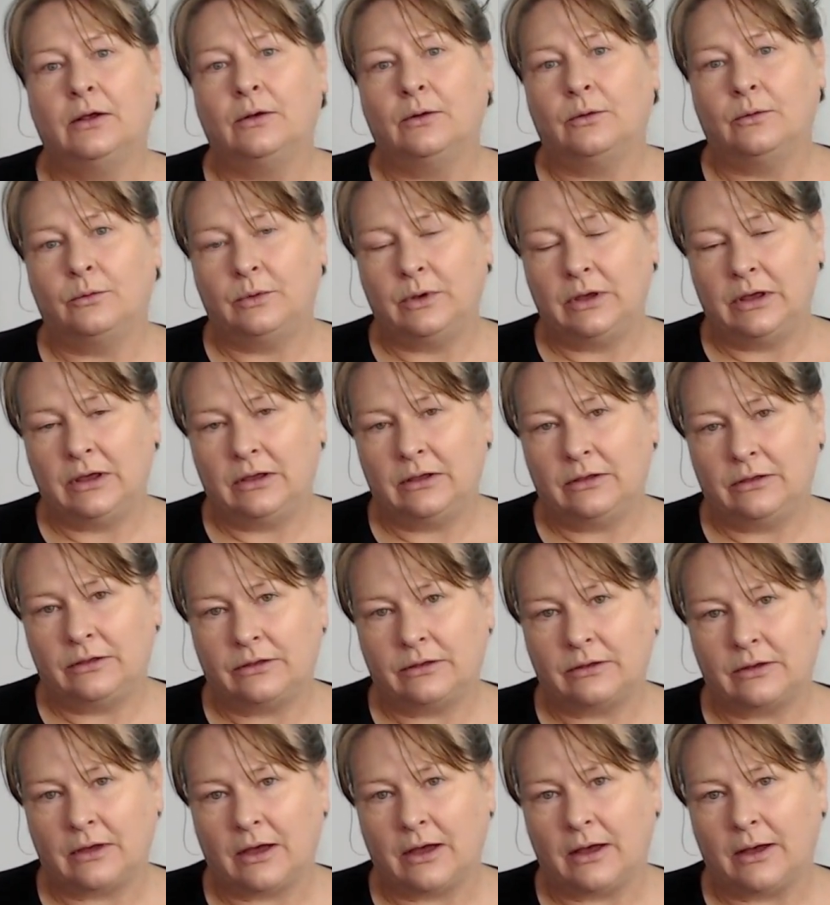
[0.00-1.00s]

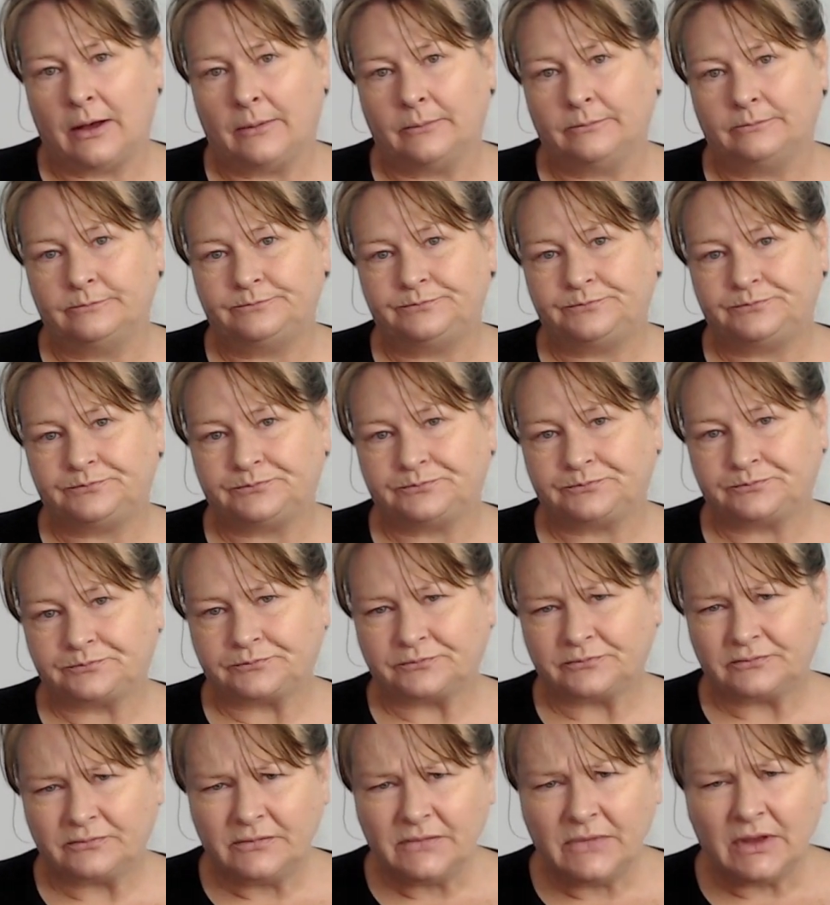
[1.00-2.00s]
with,
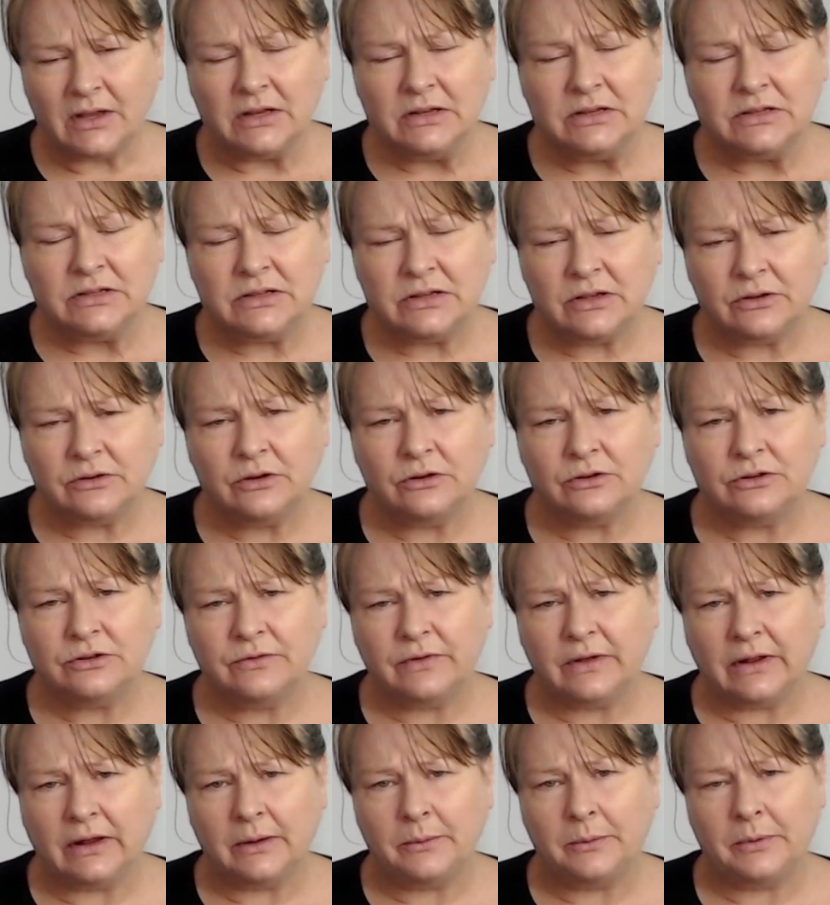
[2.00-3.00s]
so you're
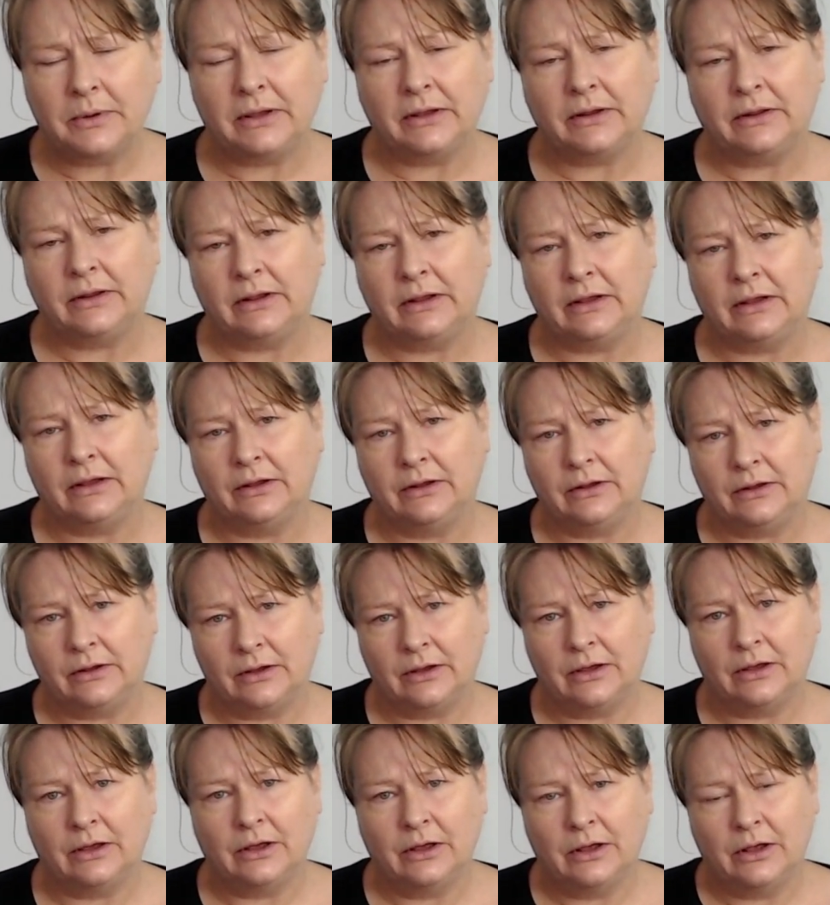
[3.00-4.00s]
developing
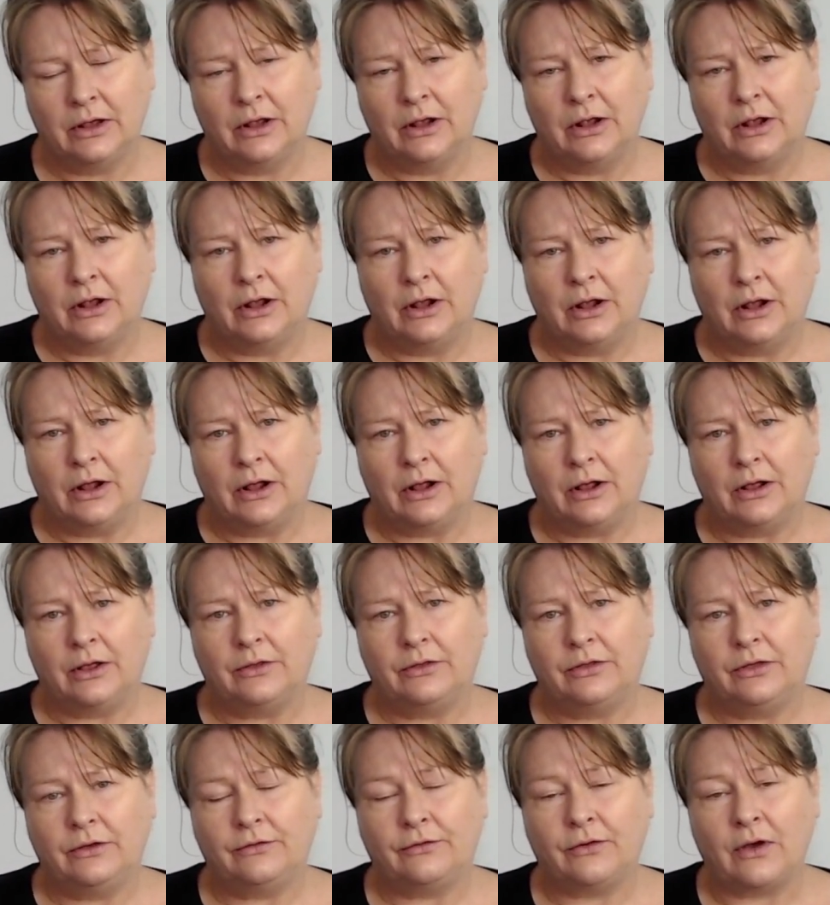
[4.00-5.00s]
the
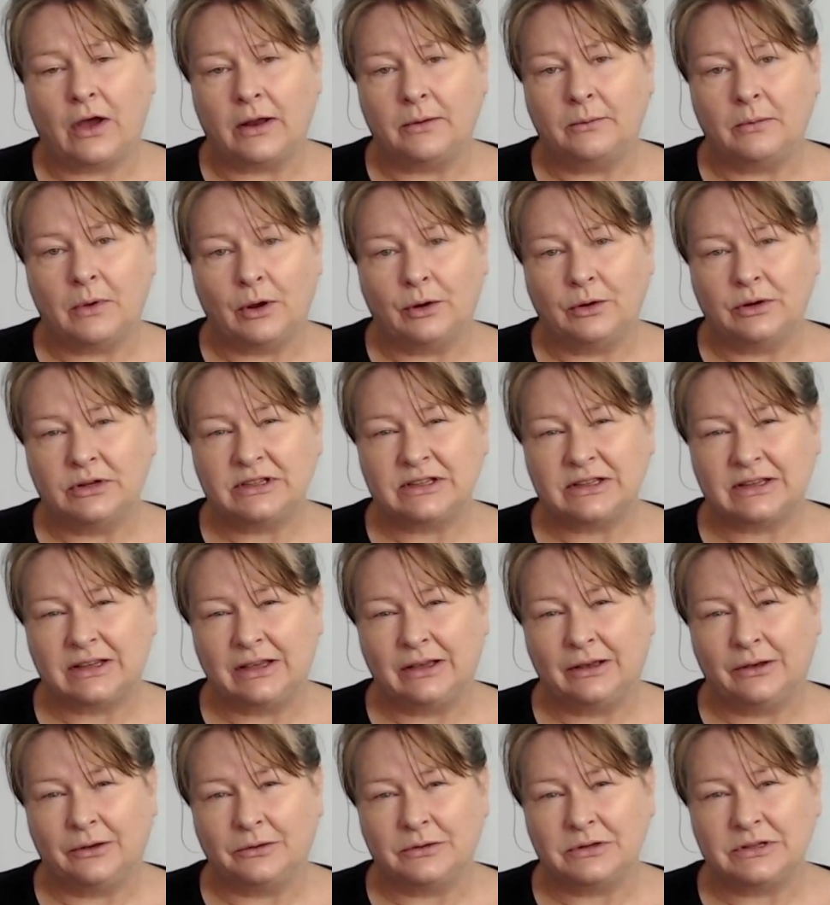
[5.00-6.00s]
fine motor
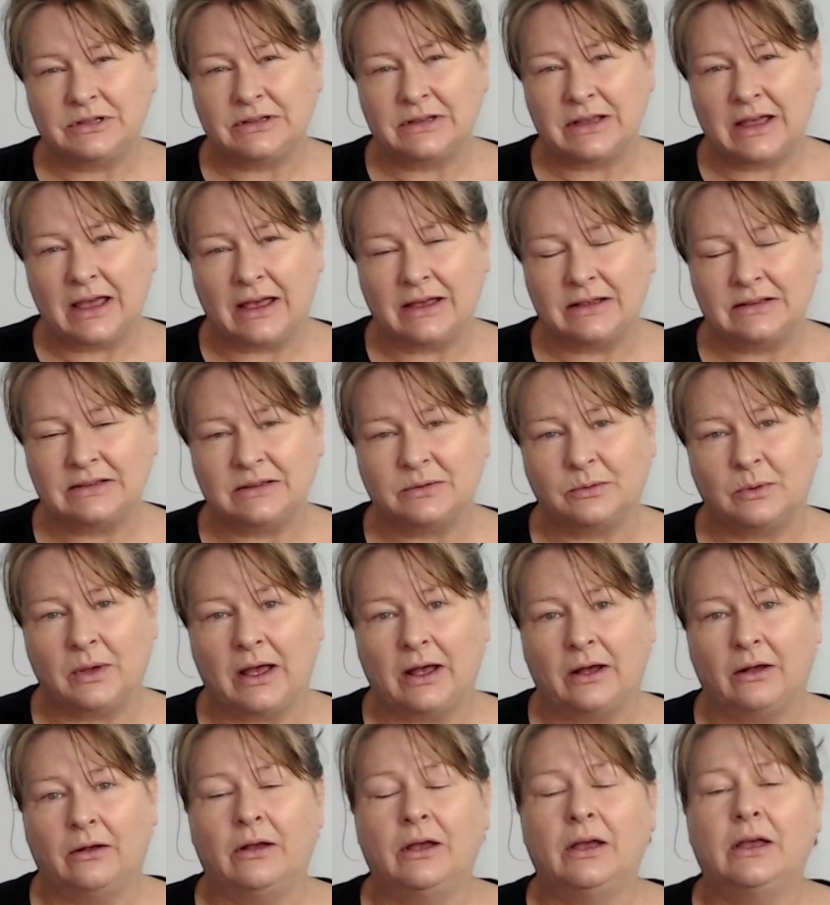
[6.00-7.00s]
skills as
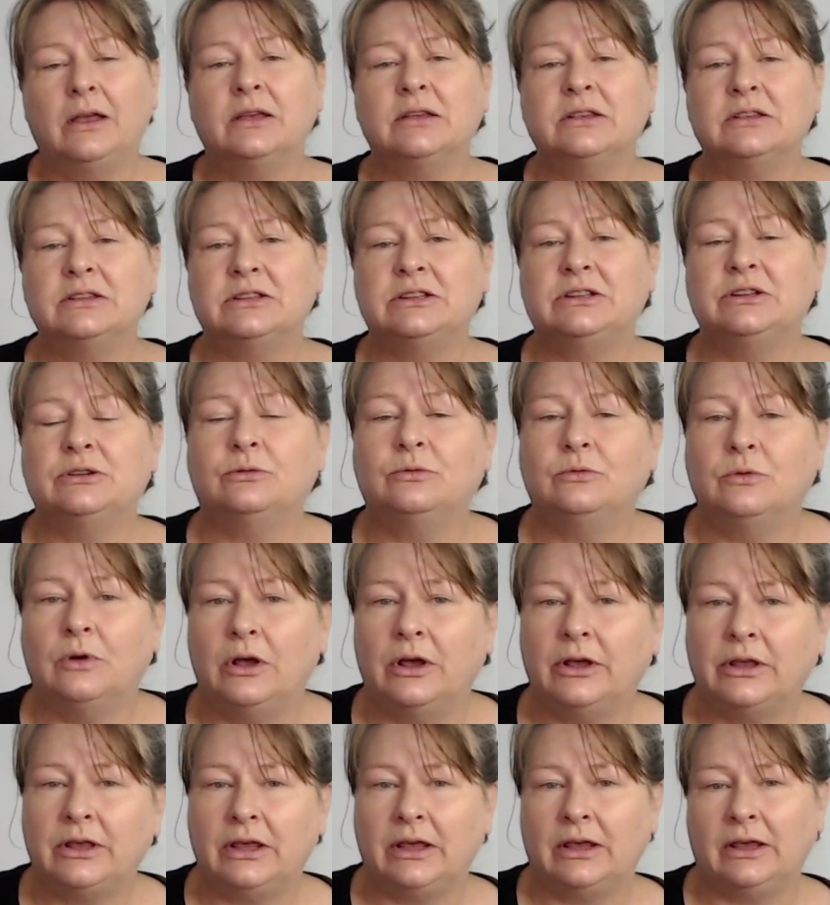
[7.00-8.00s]
well, still
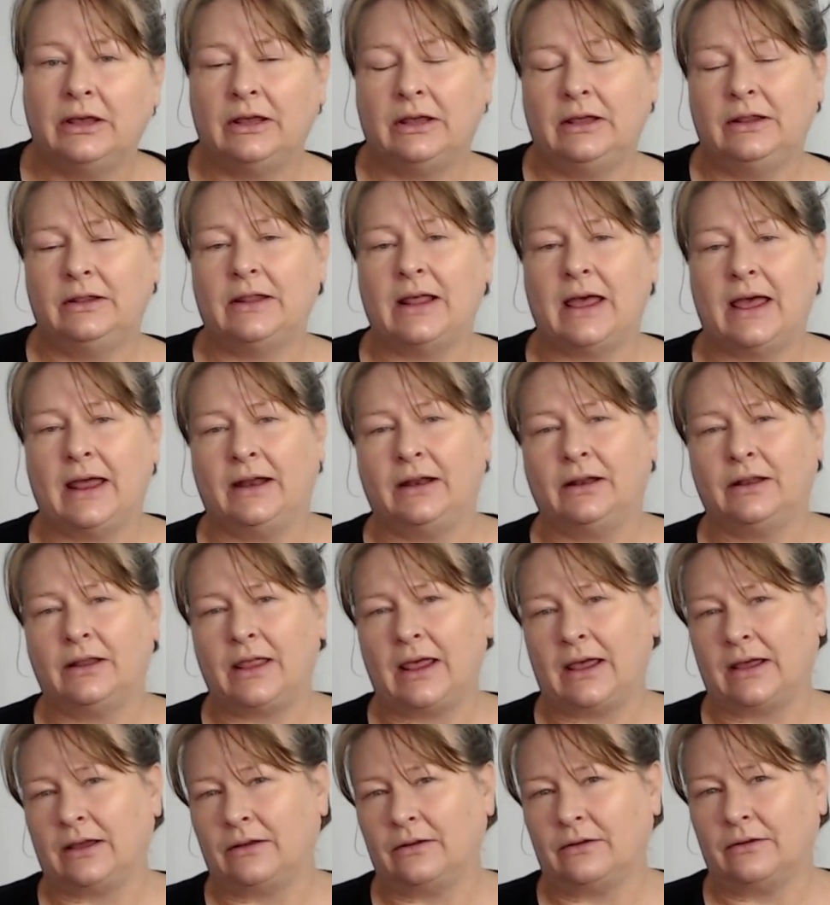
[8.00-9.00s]
working in
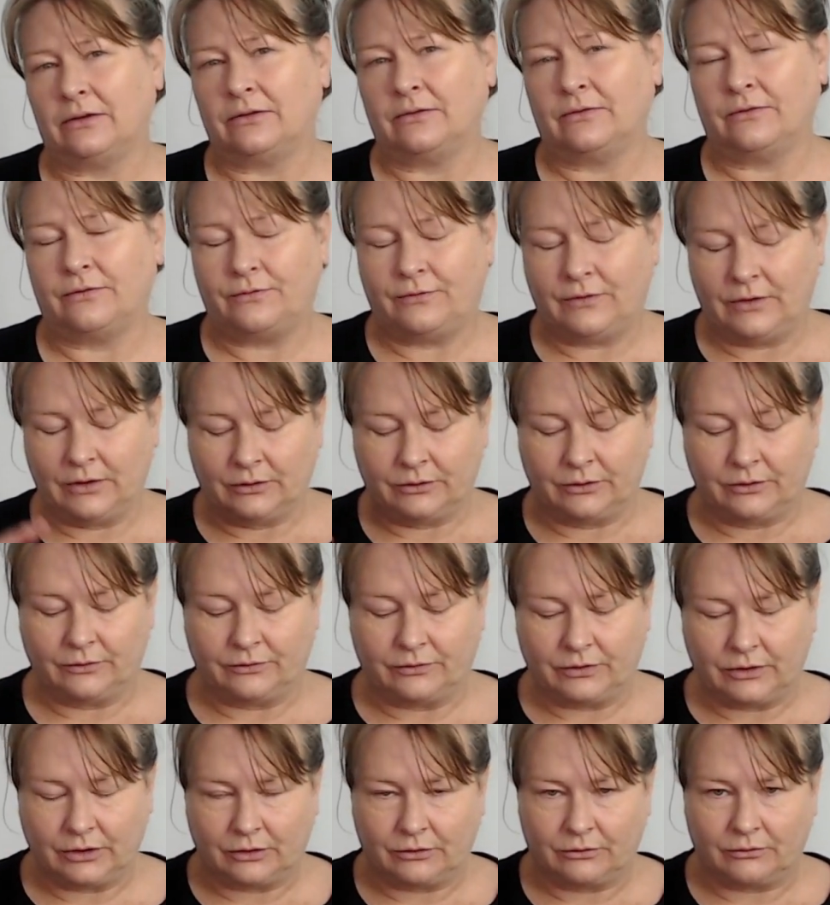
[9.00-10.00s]
that field
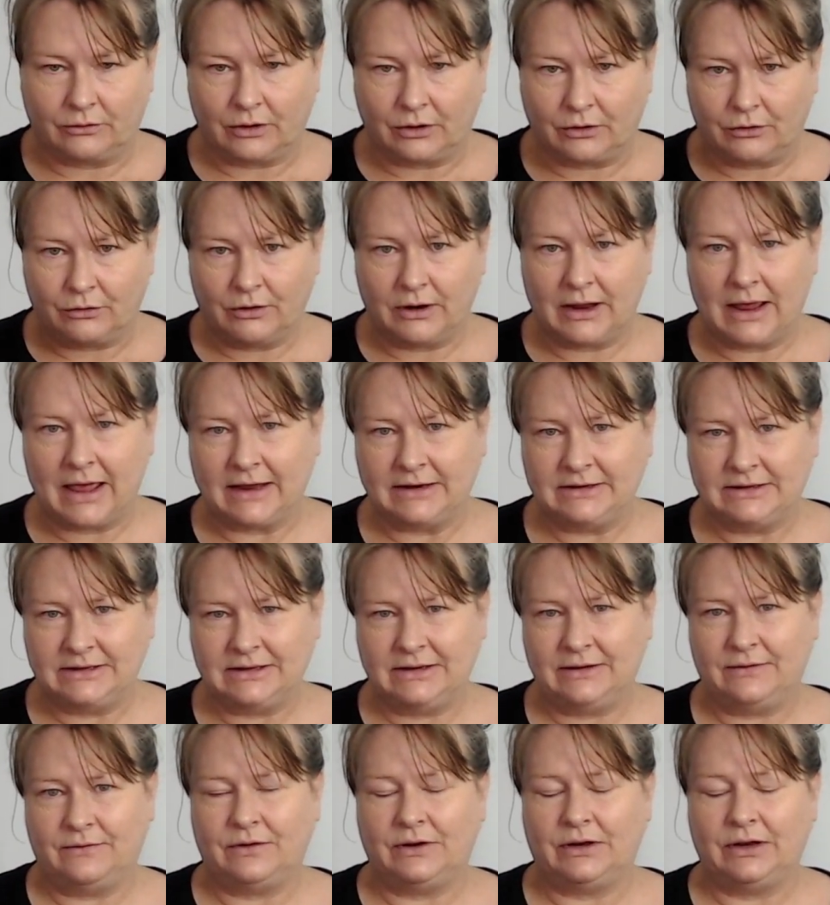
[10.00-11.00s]
of the
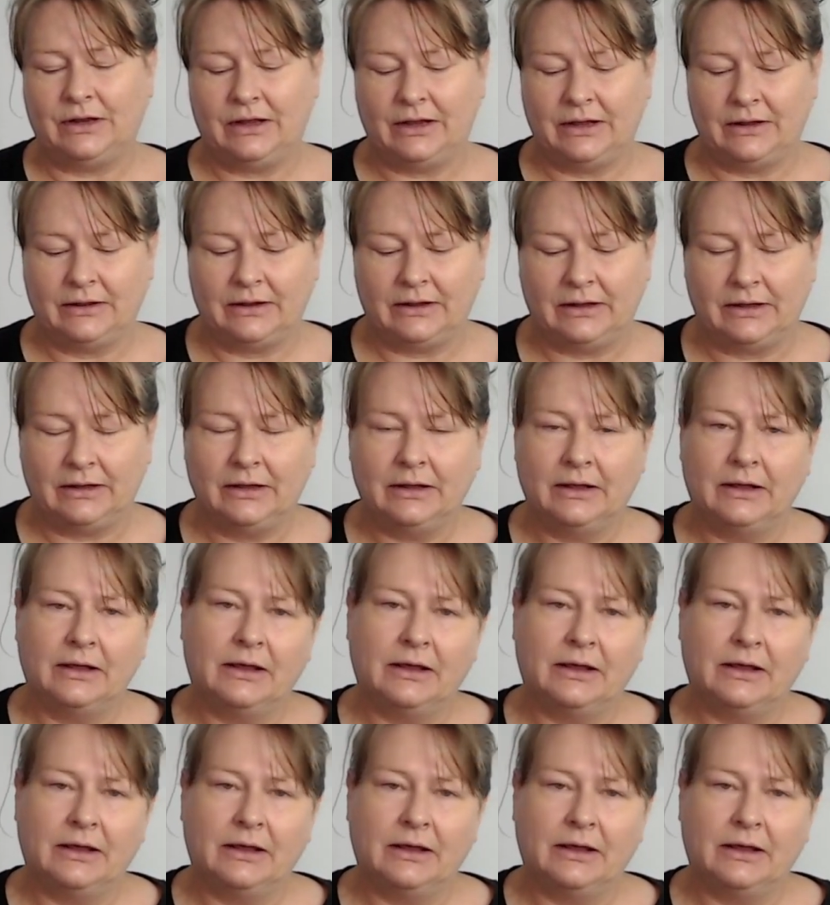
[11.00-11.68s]
creativity and the